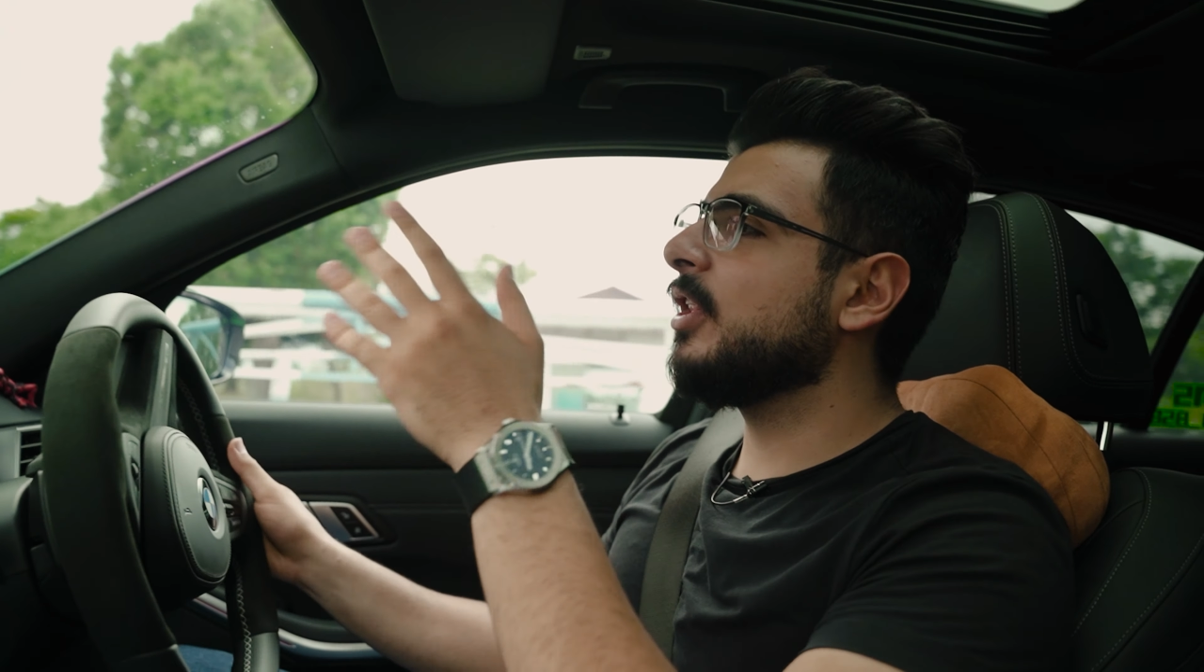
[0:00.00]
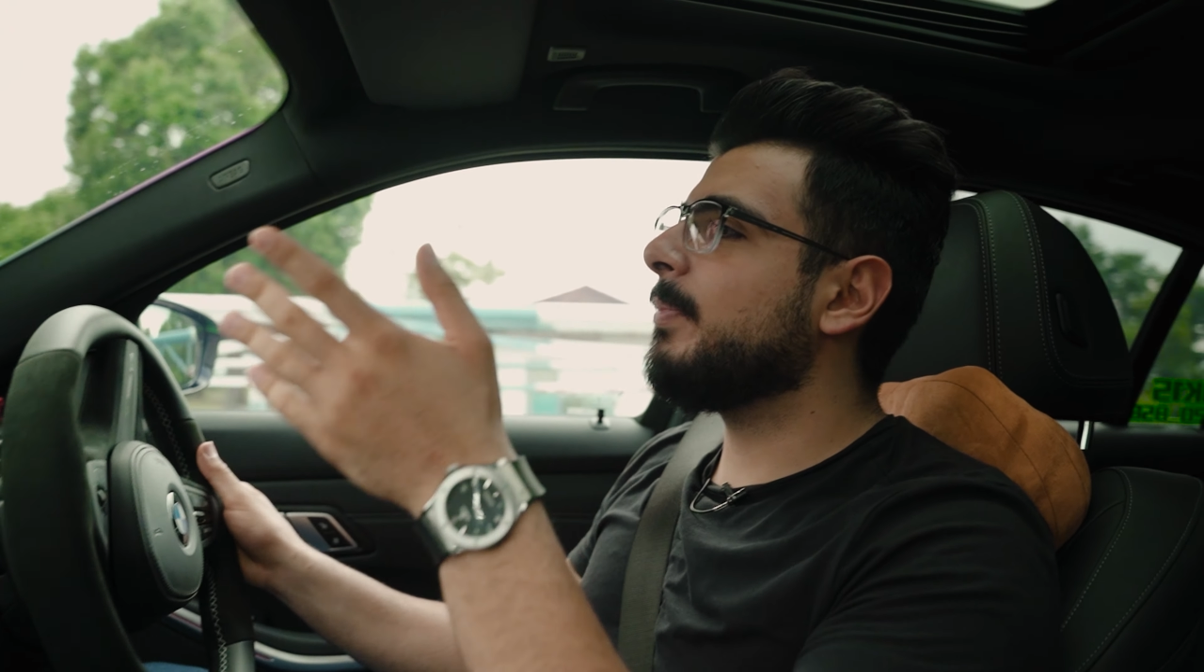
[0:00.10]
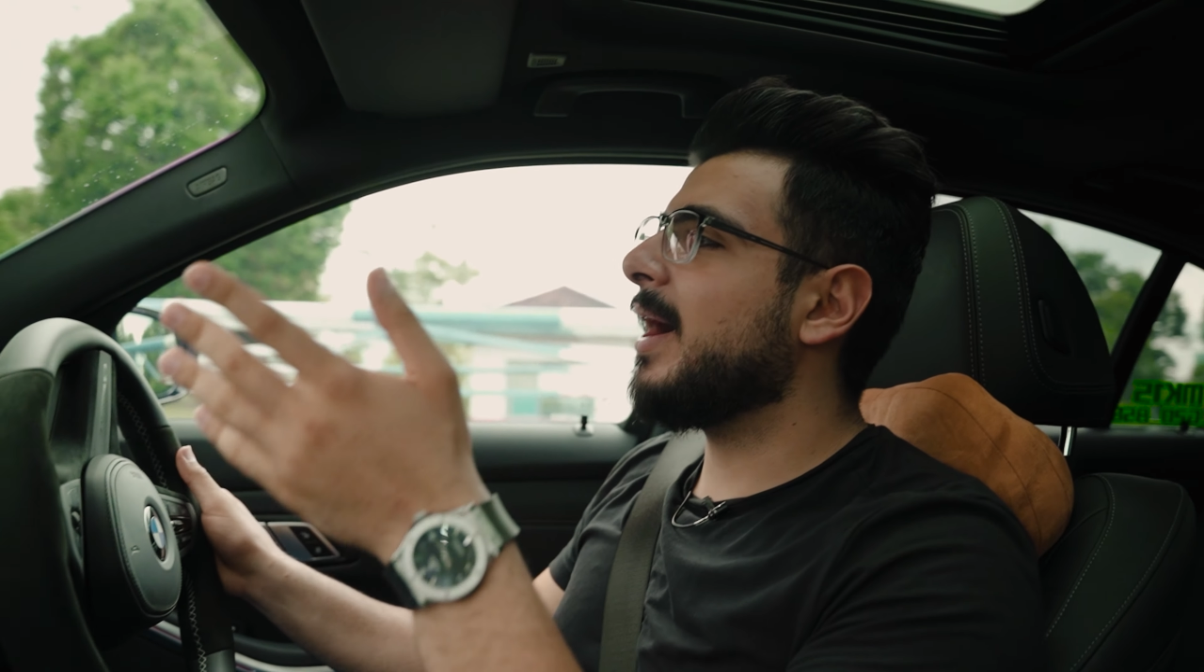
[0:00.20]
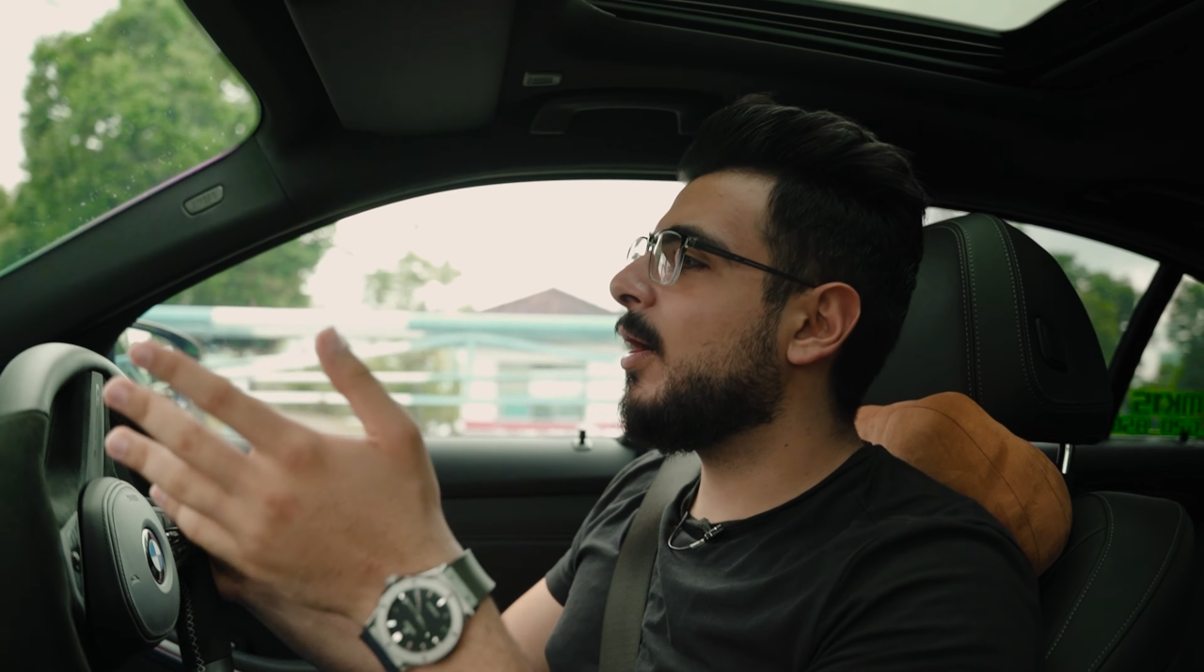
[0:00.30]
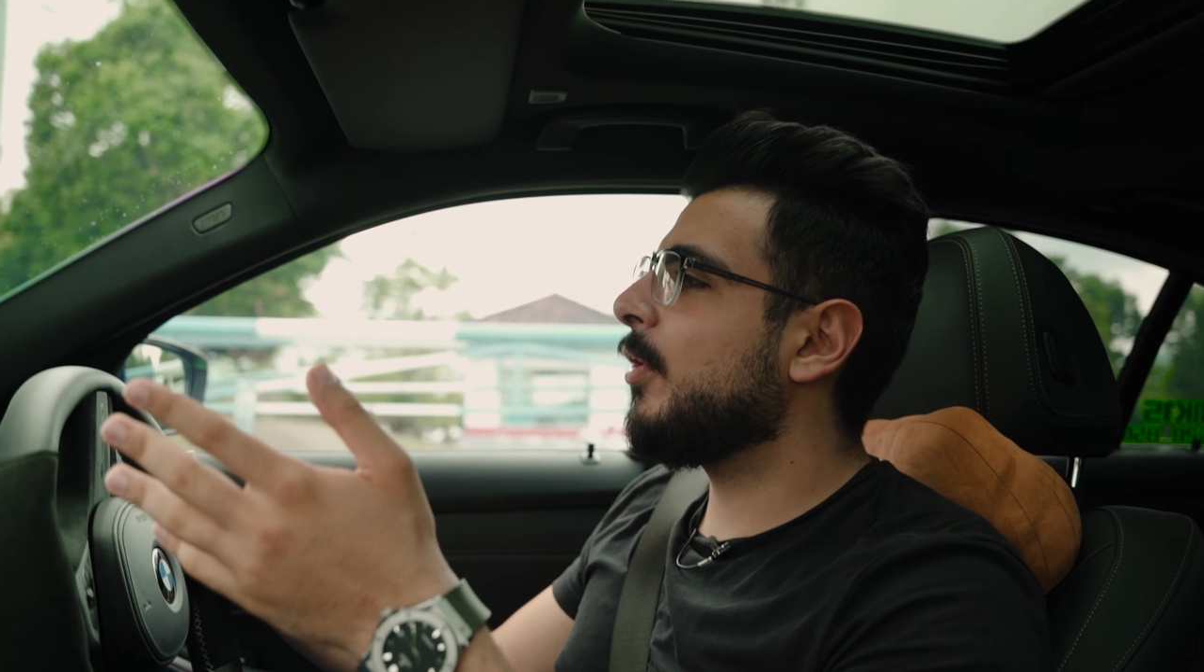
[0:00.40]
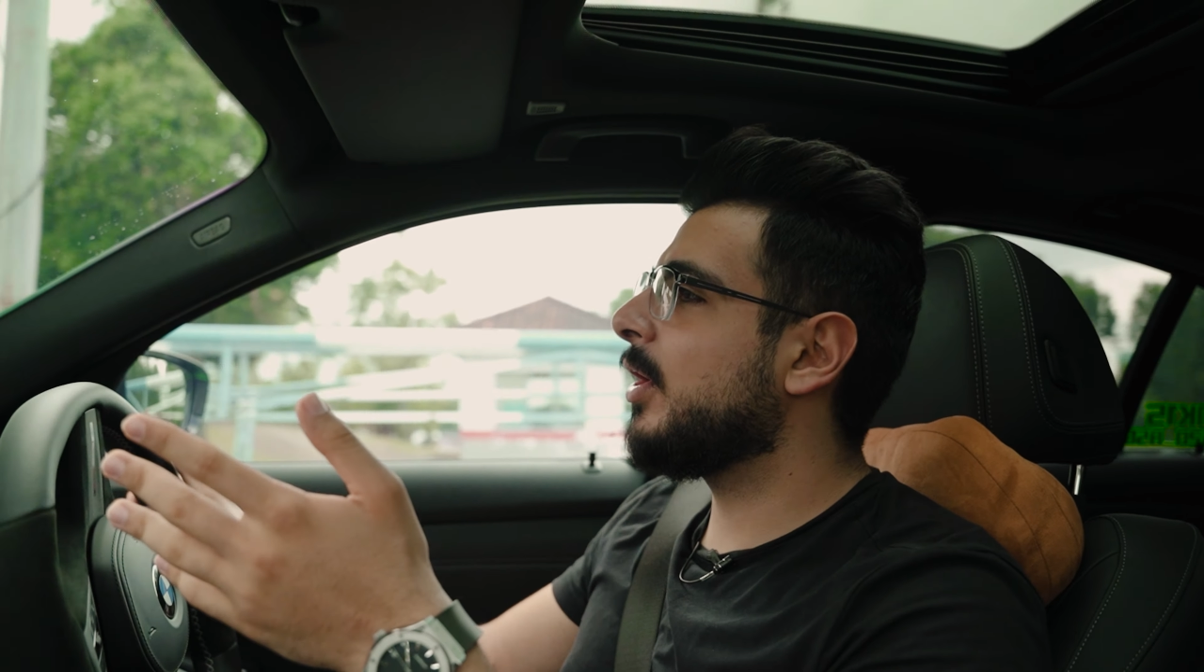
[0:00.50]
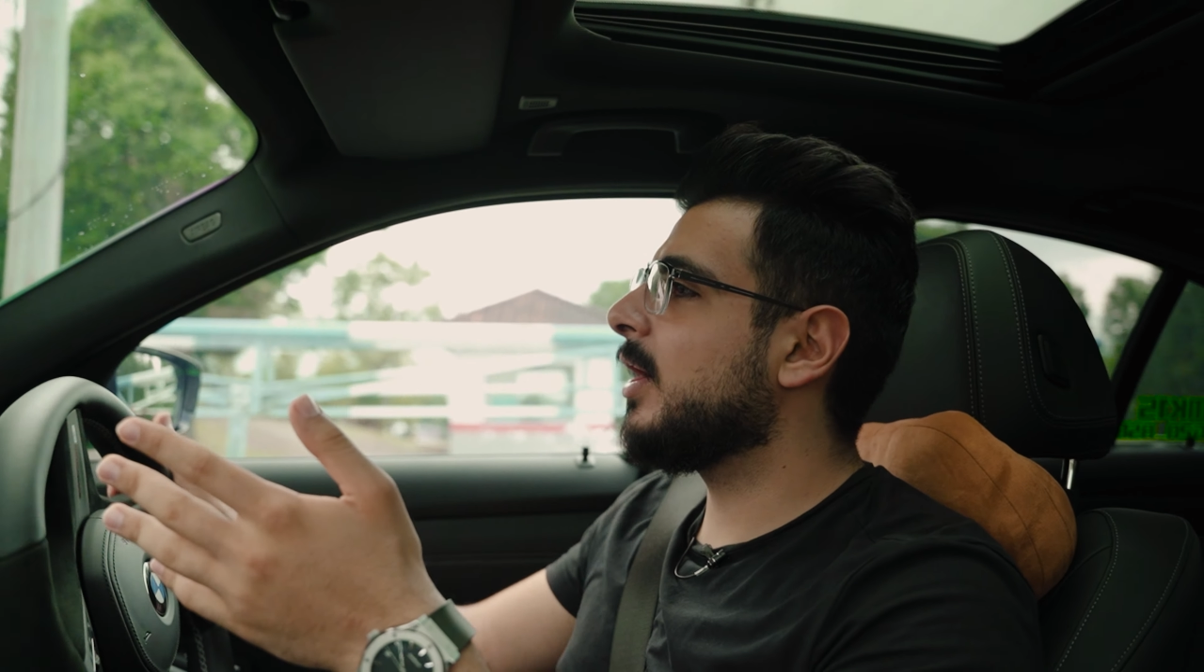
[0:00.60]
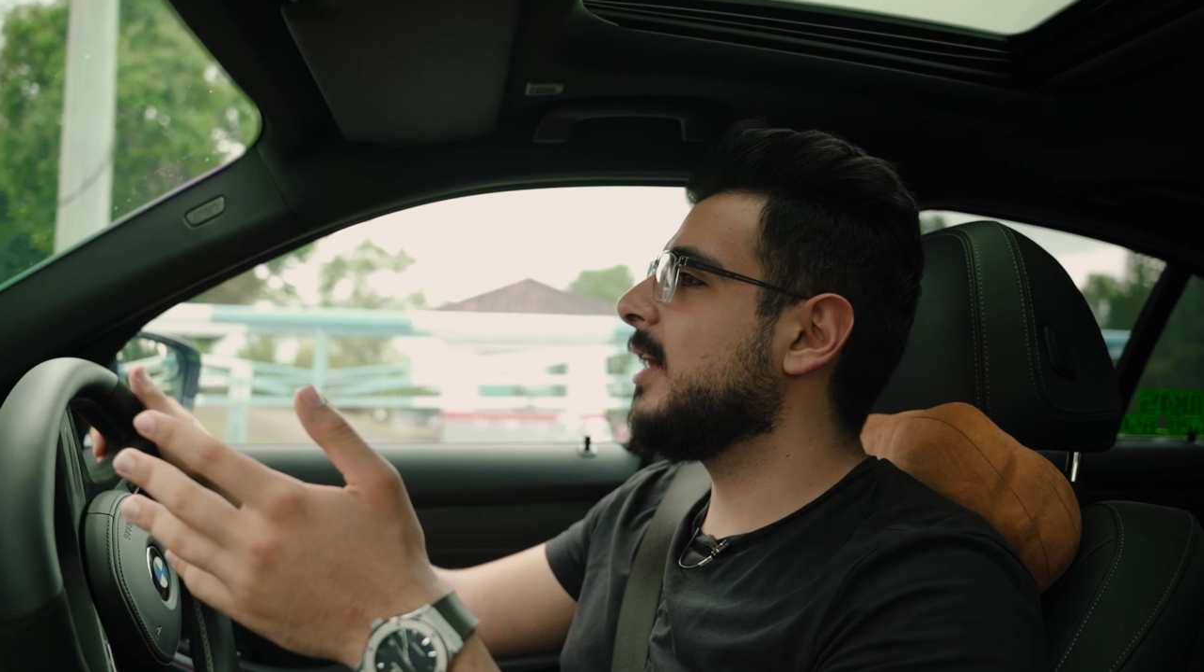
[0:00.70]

the power,